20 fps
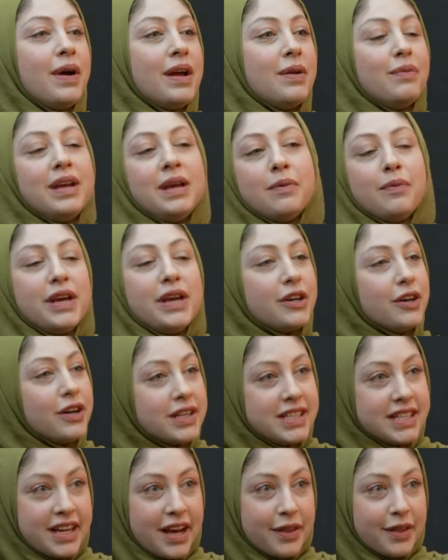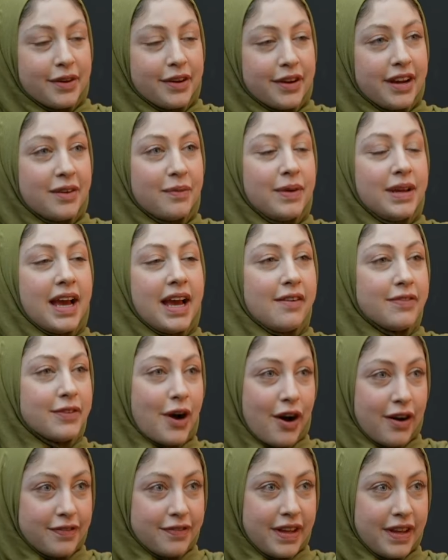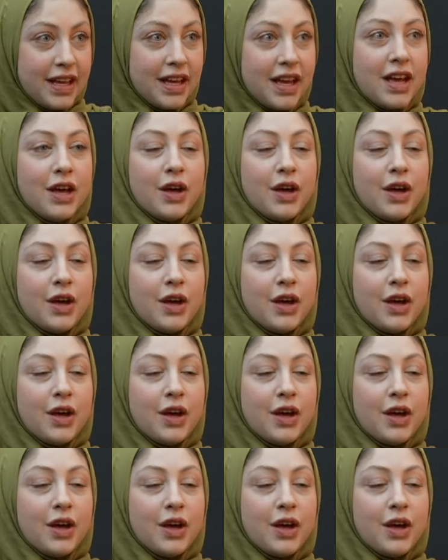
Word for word: and we we cook together, and we have coffee,